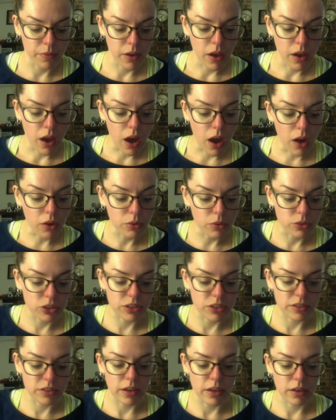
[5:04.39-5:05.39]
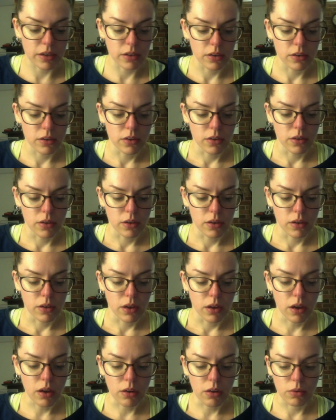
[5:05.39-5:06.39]
"Oh," she said.
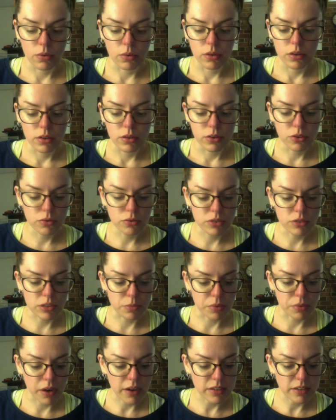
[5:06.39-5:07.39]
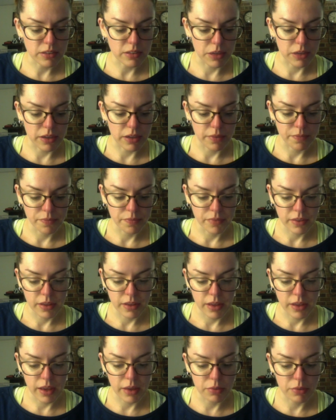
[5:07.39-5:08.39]
"Oh, you surprised me."
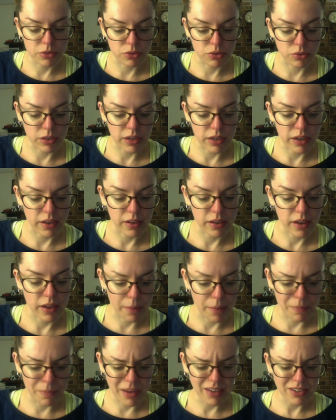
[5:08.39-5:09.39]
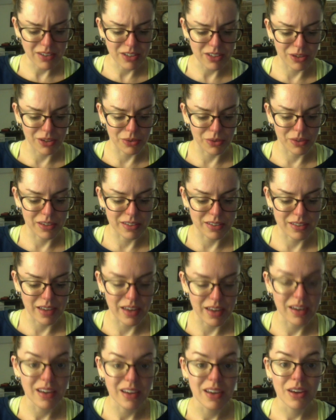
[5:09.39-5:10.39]
He was grinning. "I meant to," he
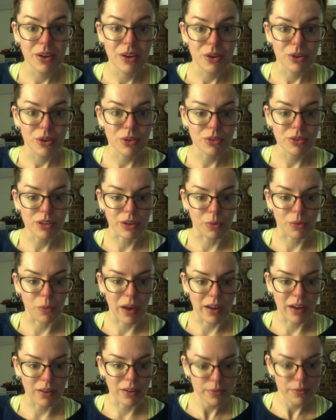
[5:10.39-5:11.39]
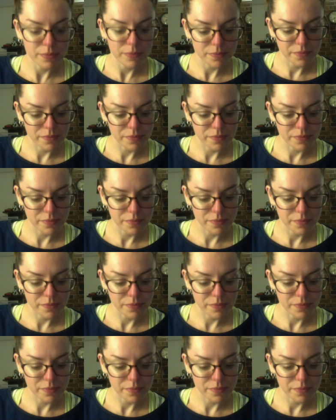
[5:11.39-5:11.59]
said. "You look well."